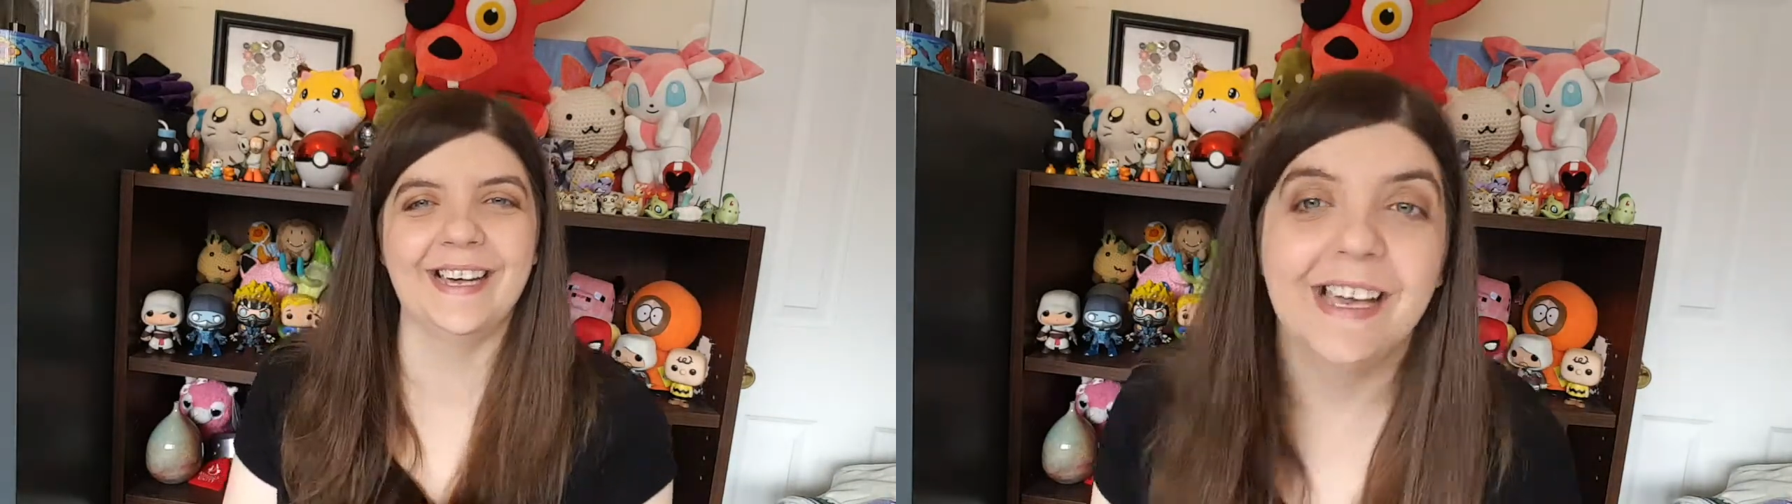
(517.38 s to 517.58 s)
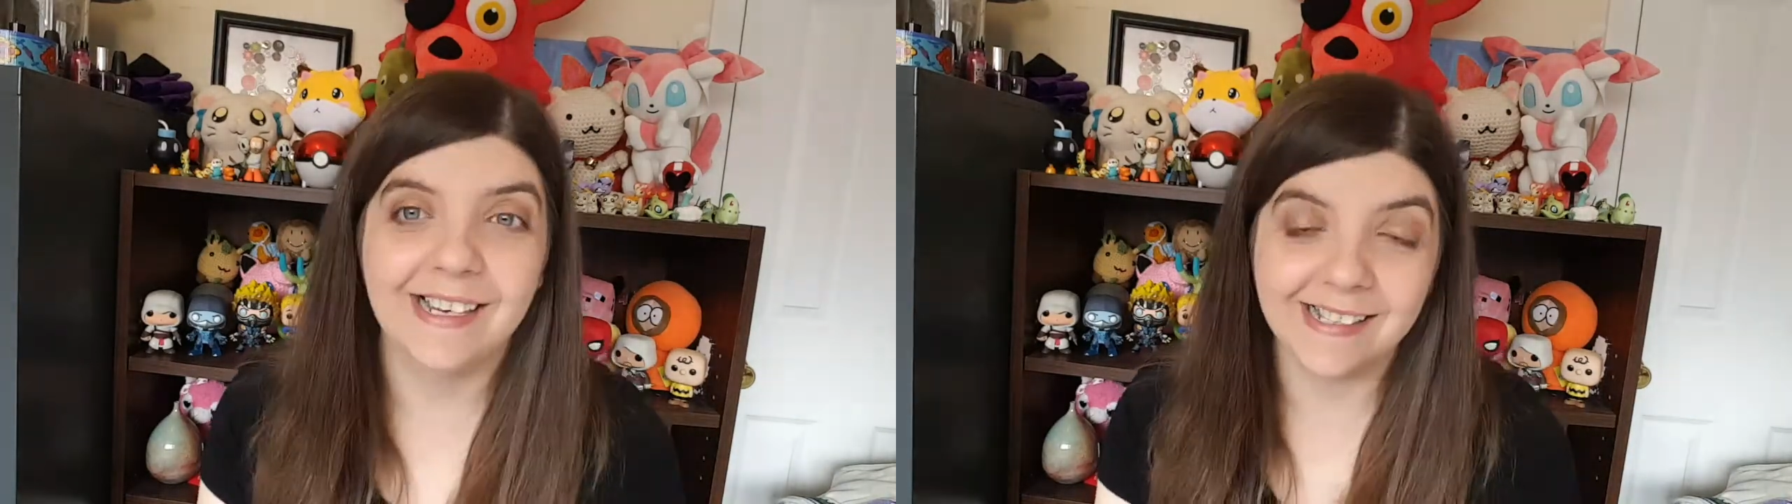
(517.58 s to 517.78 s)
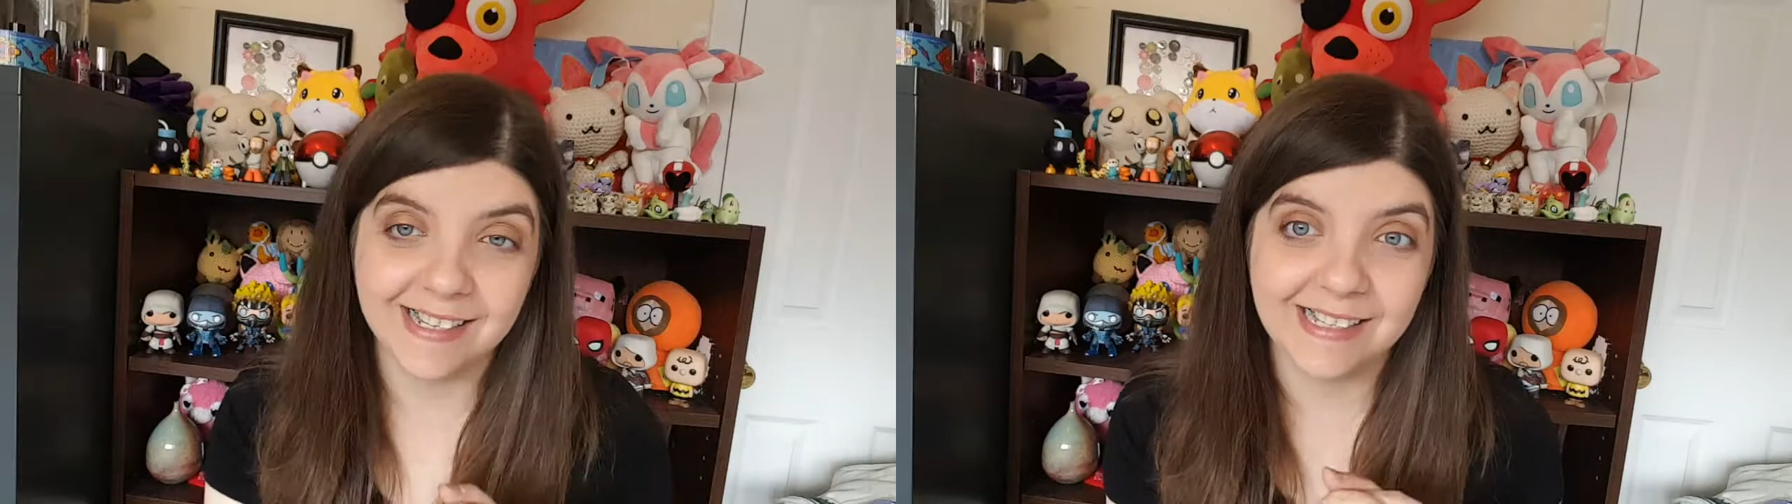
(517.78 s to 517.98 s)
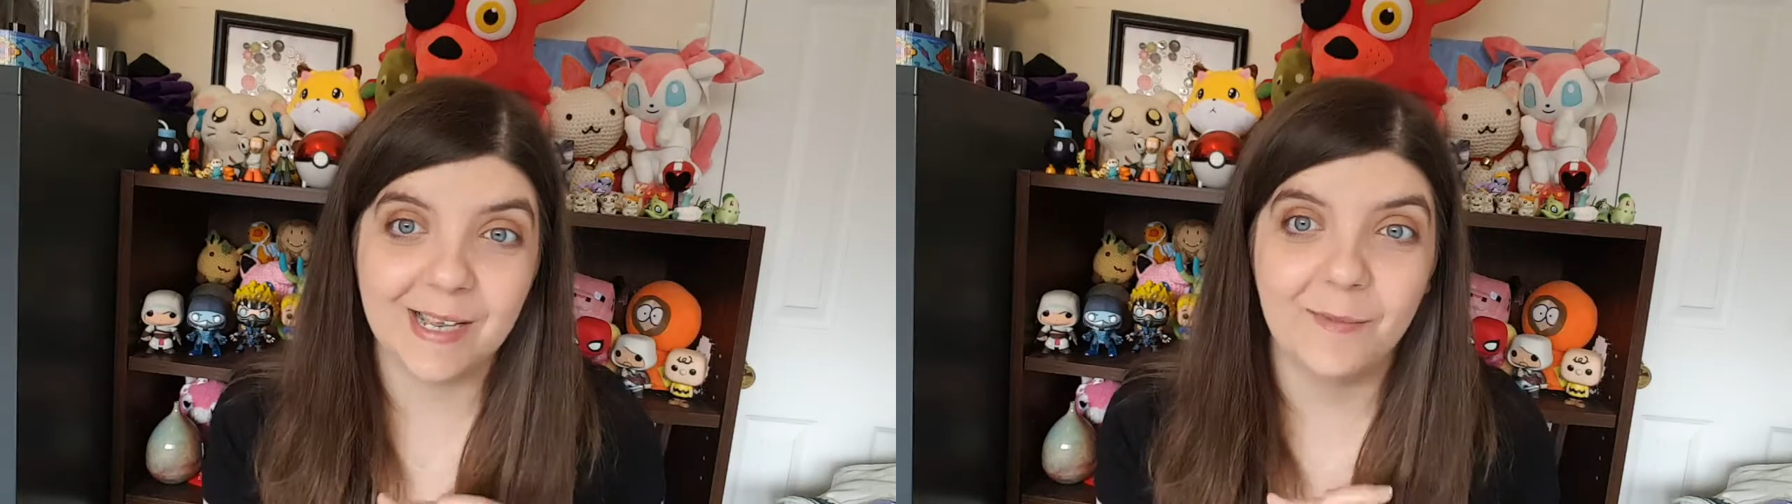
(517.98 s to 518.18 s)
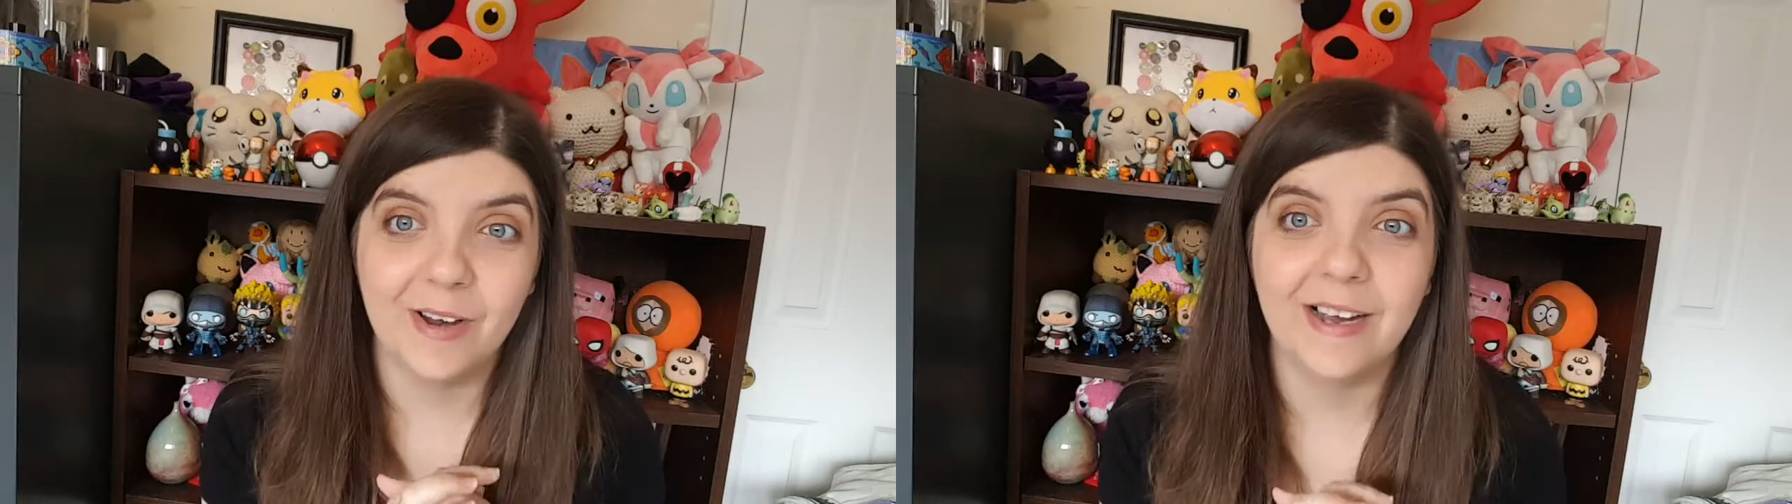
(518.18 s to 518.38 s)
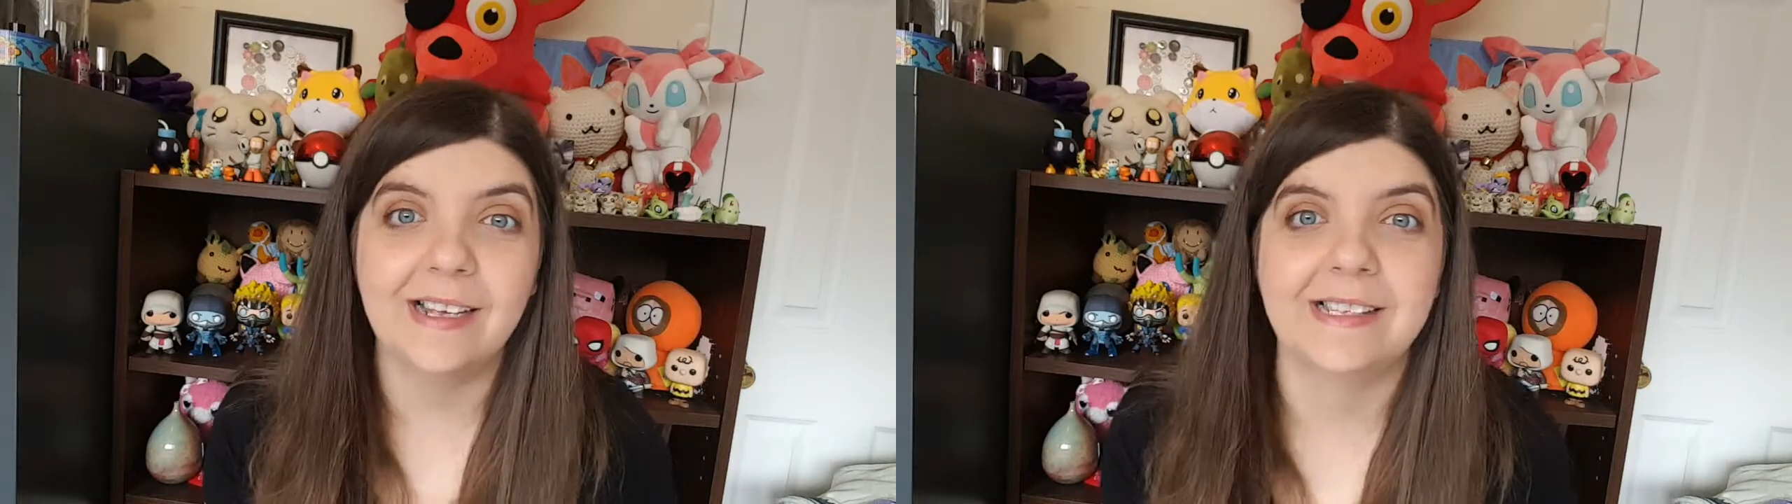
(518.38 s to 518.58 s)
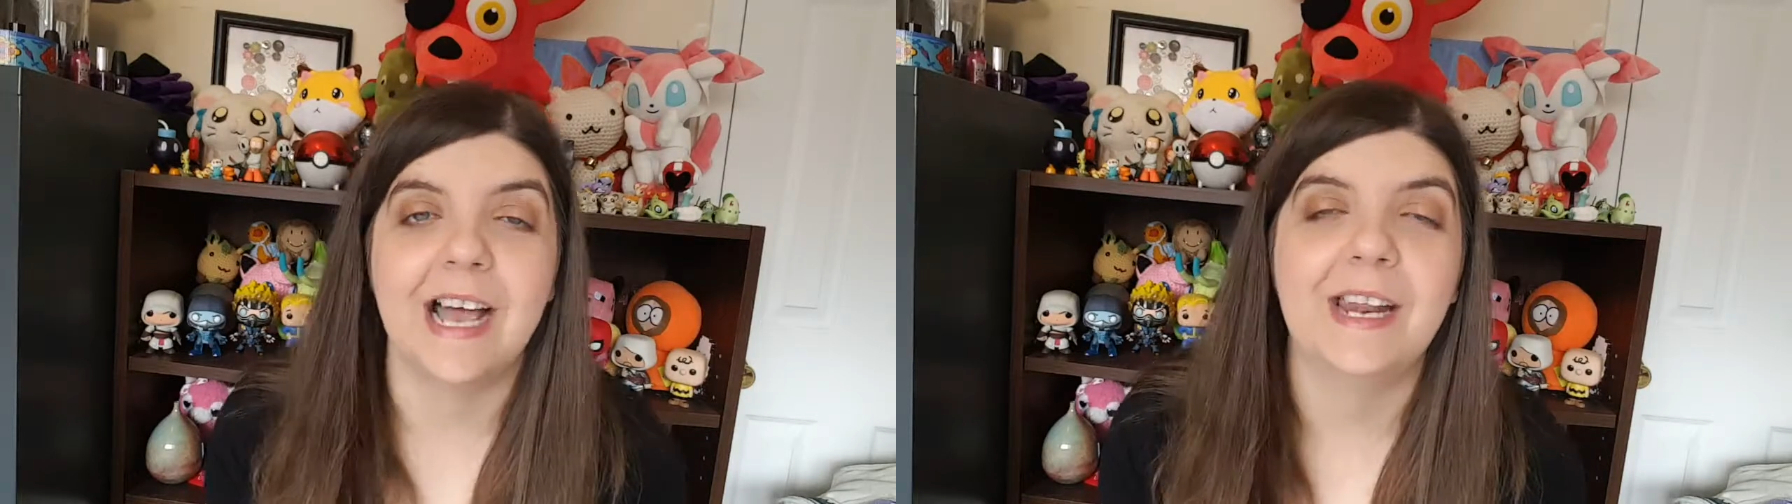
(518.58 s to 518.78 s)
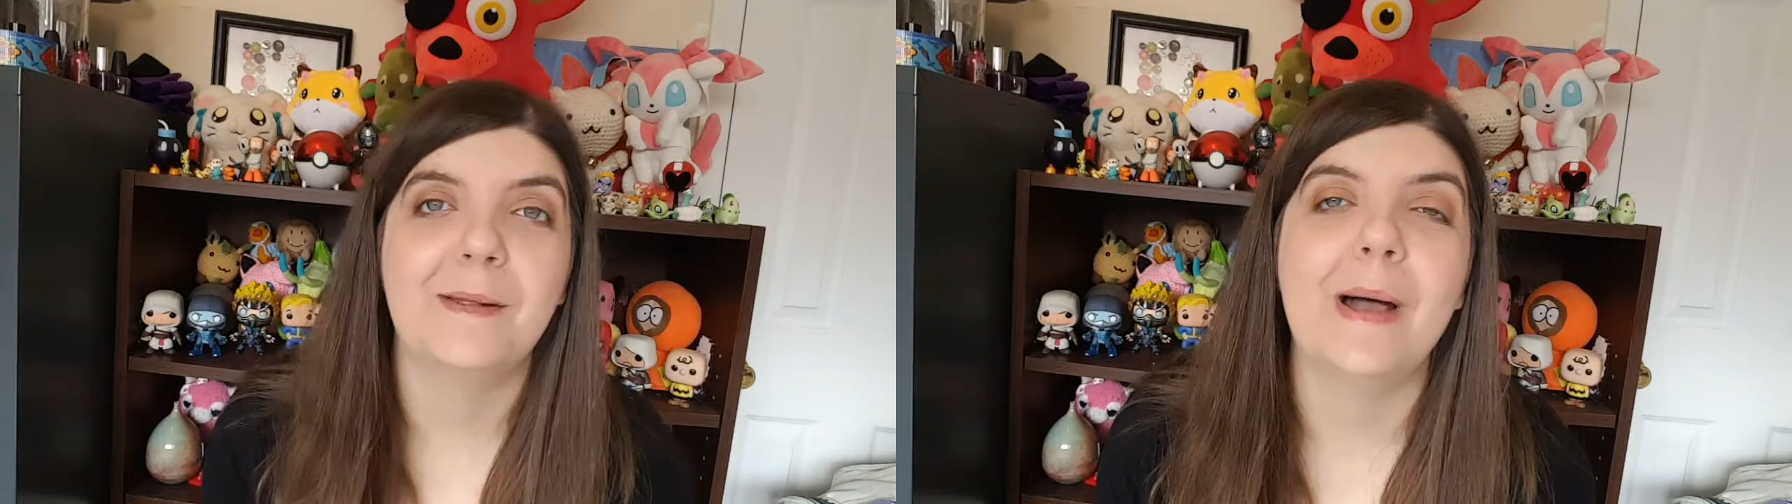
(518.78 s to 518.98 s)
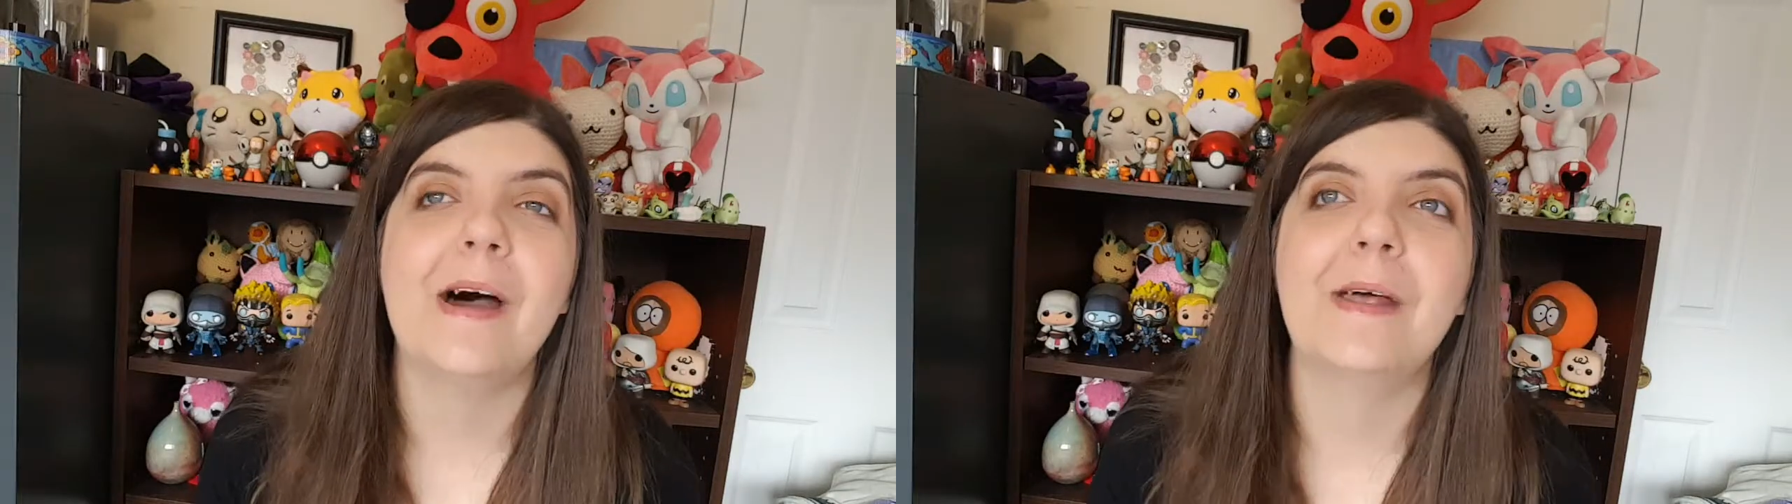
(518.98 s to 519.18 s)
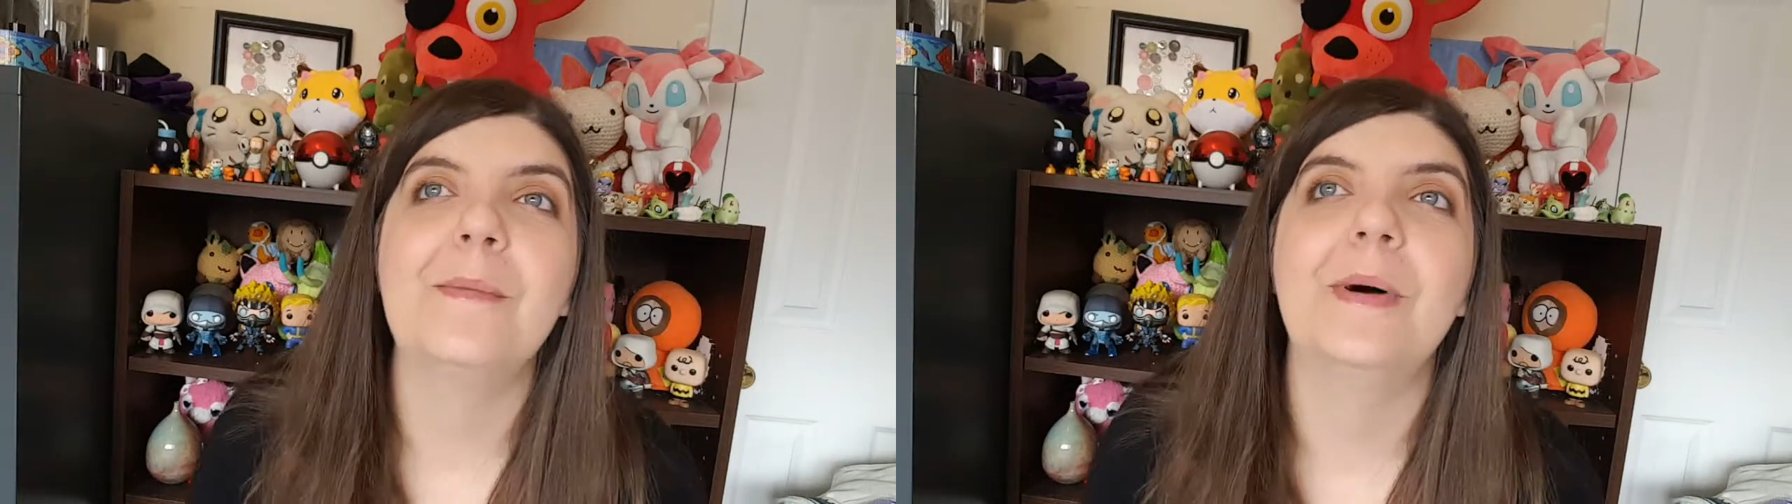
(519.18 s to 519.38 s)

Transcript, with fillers: He doesn't seem very excited about it,